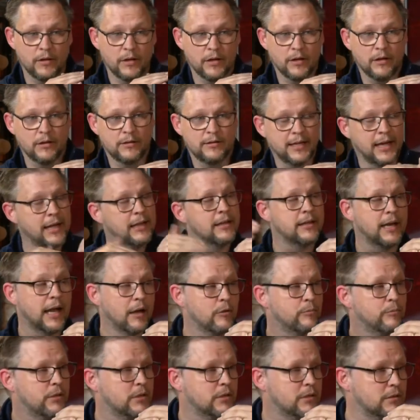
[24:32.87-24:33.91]
the talent
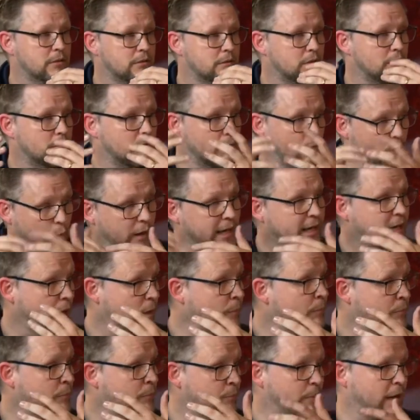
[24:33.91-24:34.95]
output went
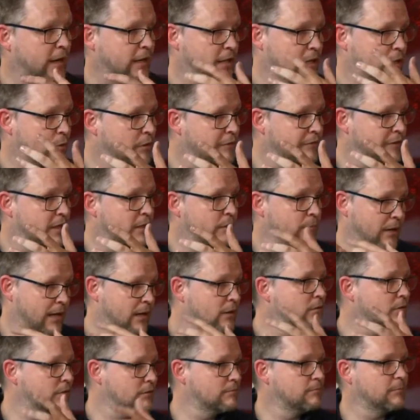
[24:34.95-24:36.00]
up by the equivalent amount.